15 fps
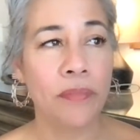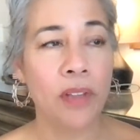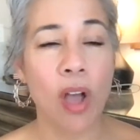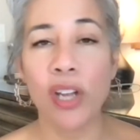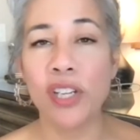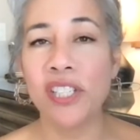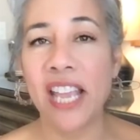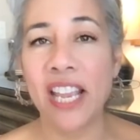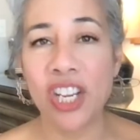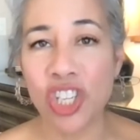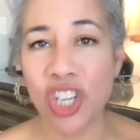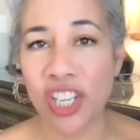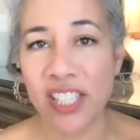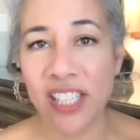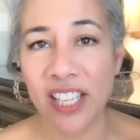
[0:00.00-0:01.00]

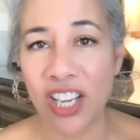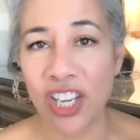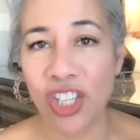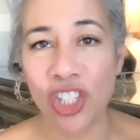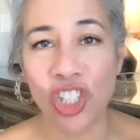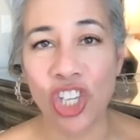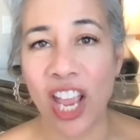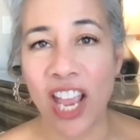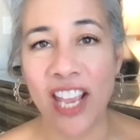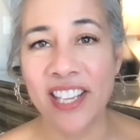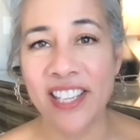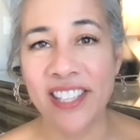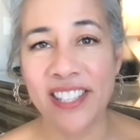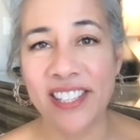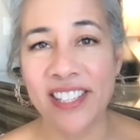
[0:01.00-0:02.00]
audaciously
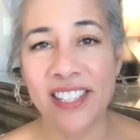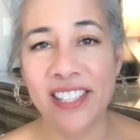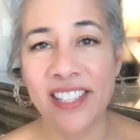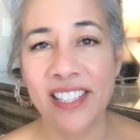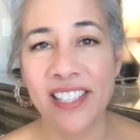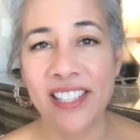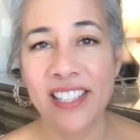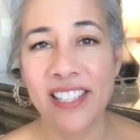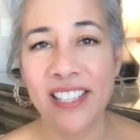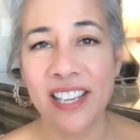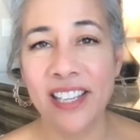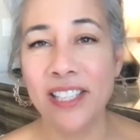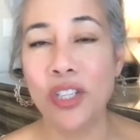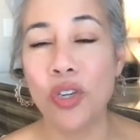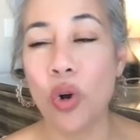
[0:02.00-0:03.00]
chase
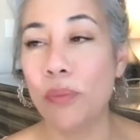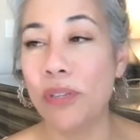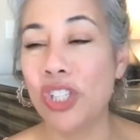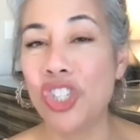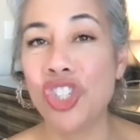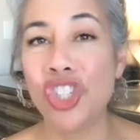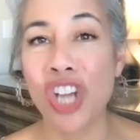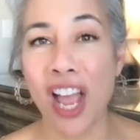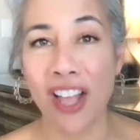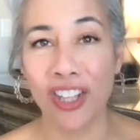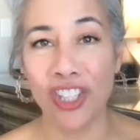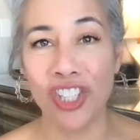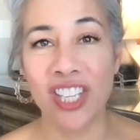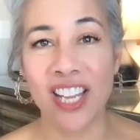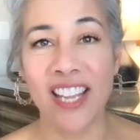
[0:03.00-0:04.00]
an enormous
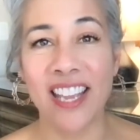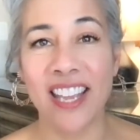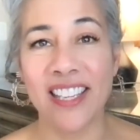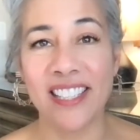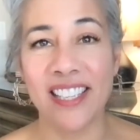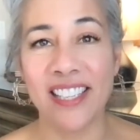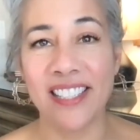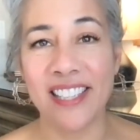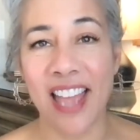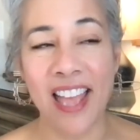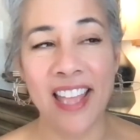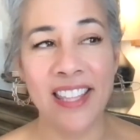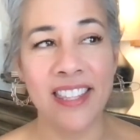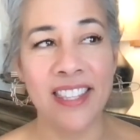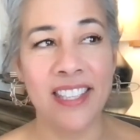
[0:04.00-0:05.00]
challenge like ending
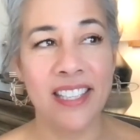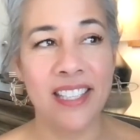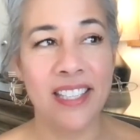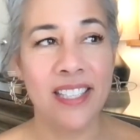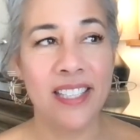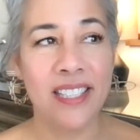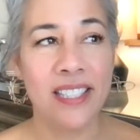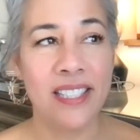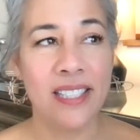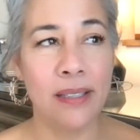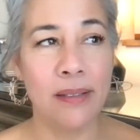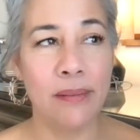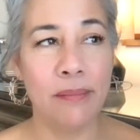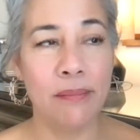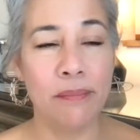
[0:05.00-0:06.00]
death.
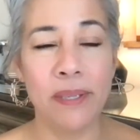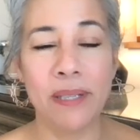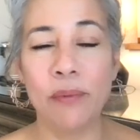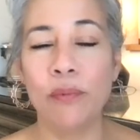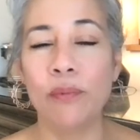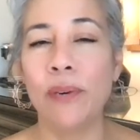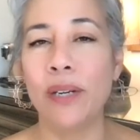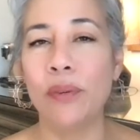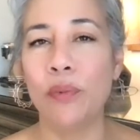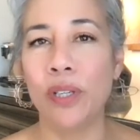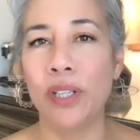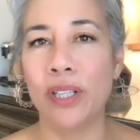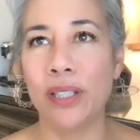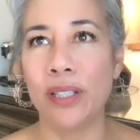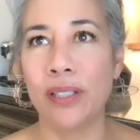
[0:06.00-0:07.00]
But when
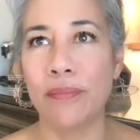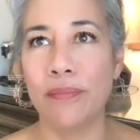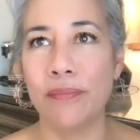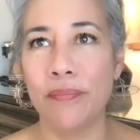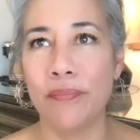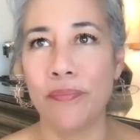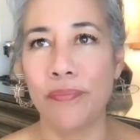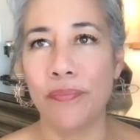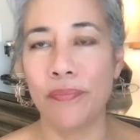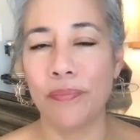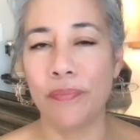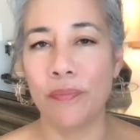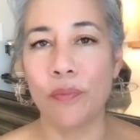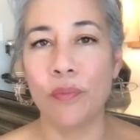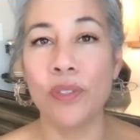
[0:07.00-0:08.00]
we're
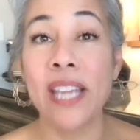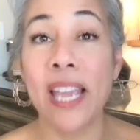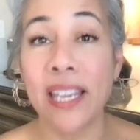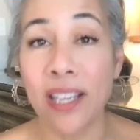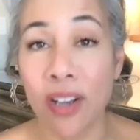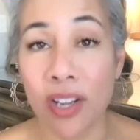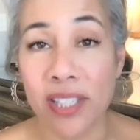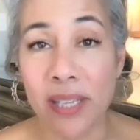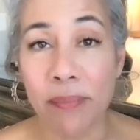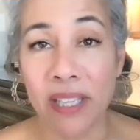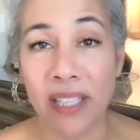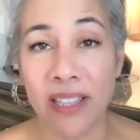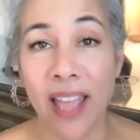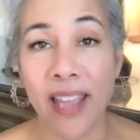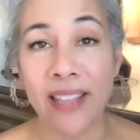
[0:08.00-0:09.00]
taking on
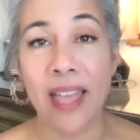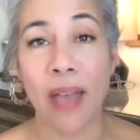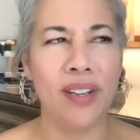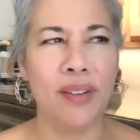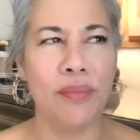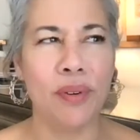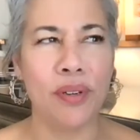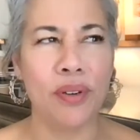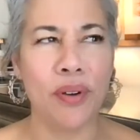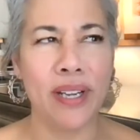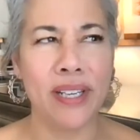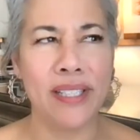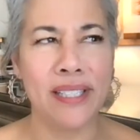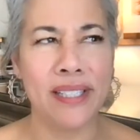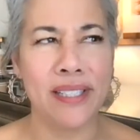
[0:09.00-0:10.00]
something like that, we're
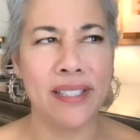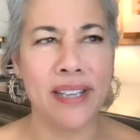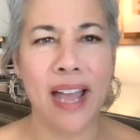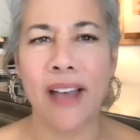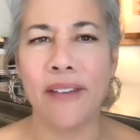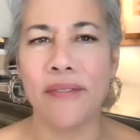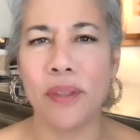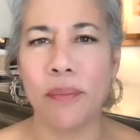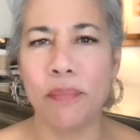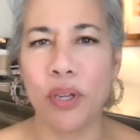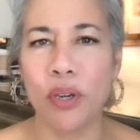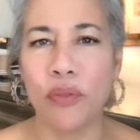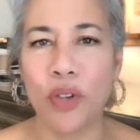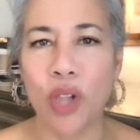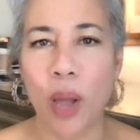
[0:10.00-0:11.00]
going to have the
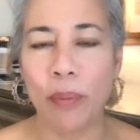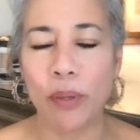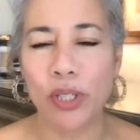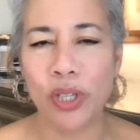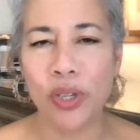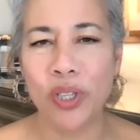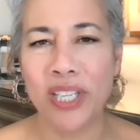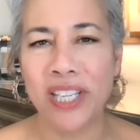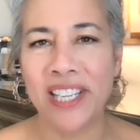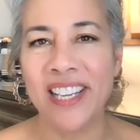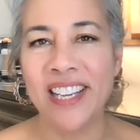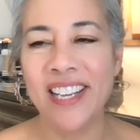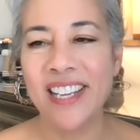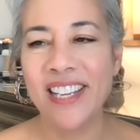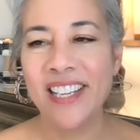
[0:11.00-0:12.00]
beautiful
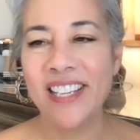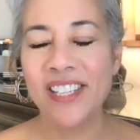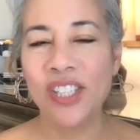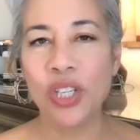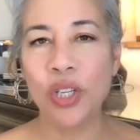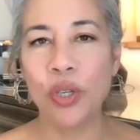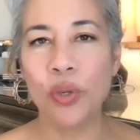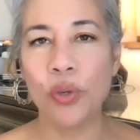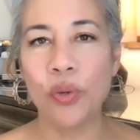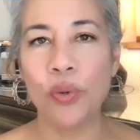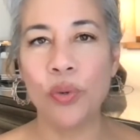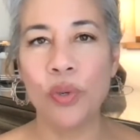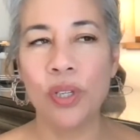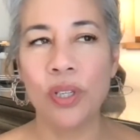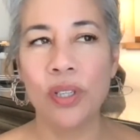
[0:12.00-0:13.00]
opportunity to